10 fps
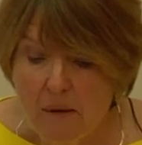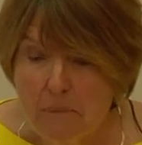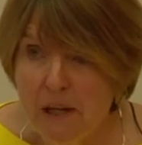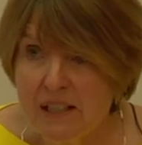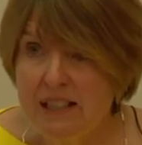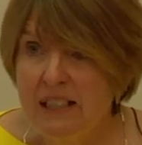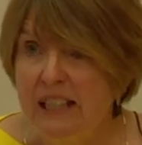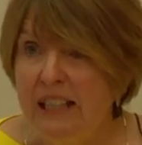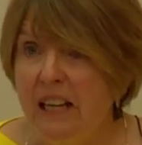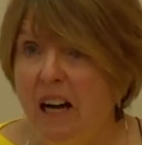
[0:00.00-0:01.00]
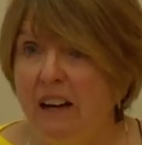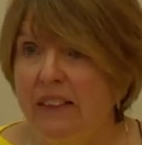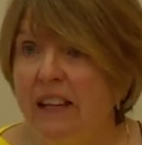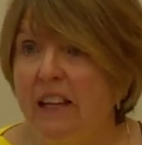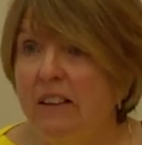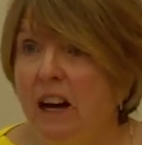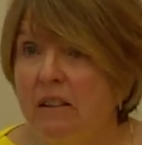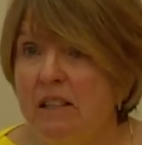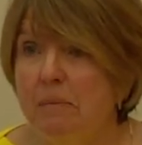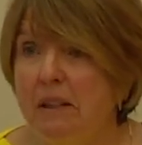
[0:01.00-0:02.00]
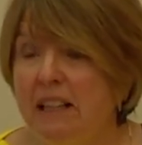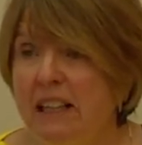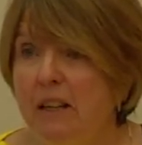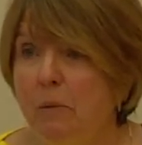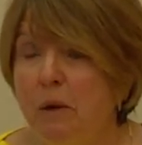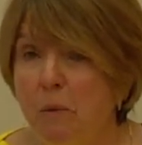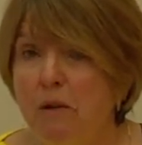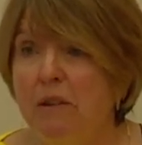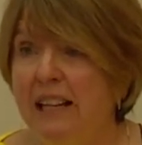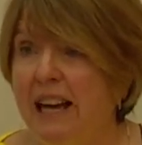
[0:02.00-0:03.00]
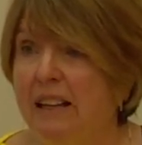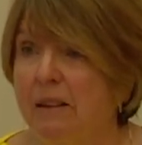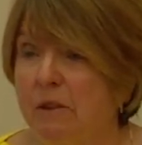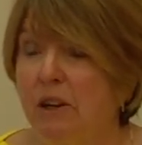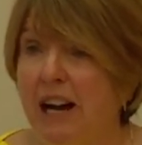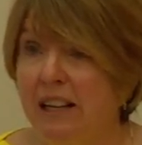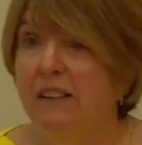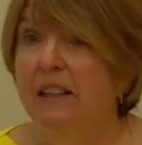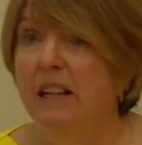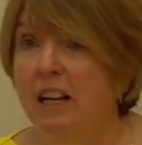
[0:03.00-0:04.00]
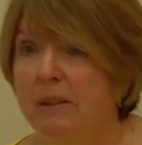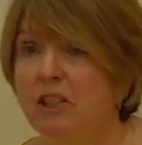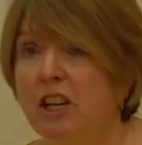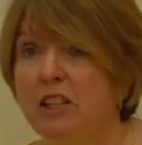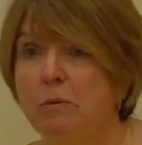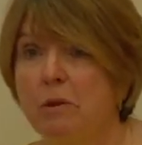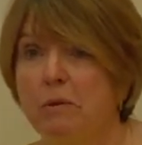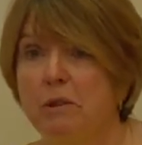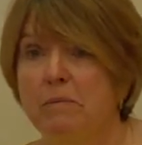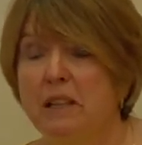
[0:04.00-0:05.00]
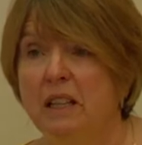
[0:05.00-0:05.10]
Personally, I think that ultimately we will crack the climate change problem.